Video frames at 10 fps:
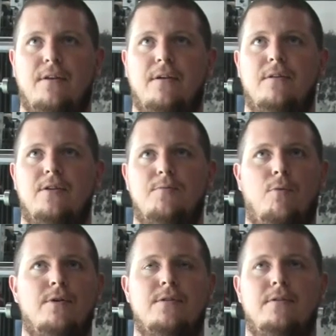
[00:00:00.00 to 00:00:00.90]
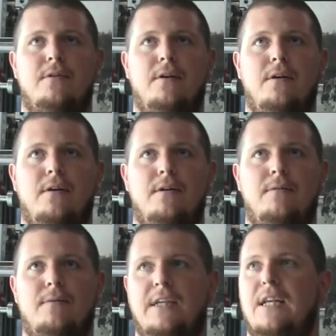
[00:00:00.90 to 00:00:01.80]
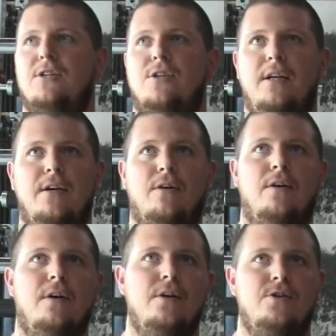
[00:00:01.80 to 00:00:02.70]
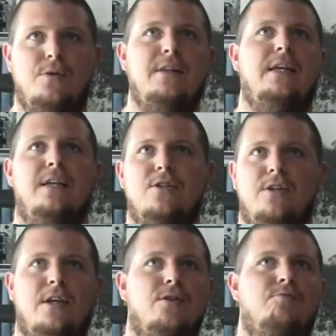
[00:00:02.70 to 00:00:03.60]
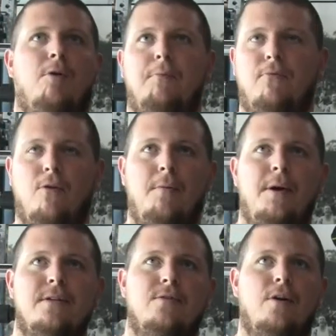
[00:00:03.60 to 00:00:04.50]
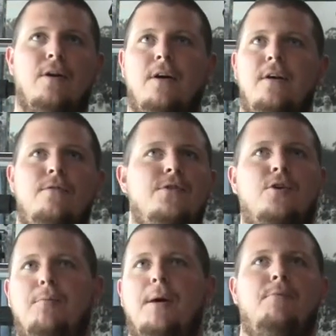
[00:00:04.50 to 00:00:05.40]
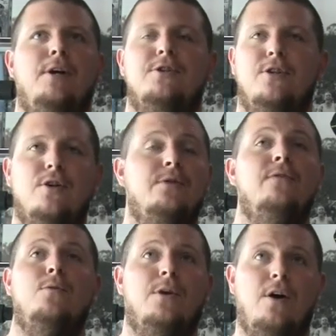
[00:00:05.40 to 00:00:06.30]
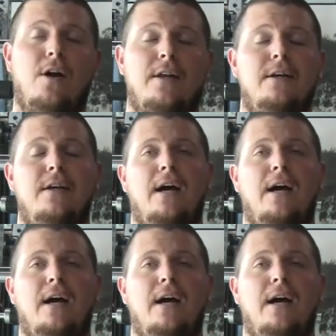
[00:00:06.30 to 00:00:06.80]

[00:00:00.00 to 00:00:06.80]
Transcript: the sports conditioning or strength and conditioning or sport performance or physical preparation coach, whatever you want to call it,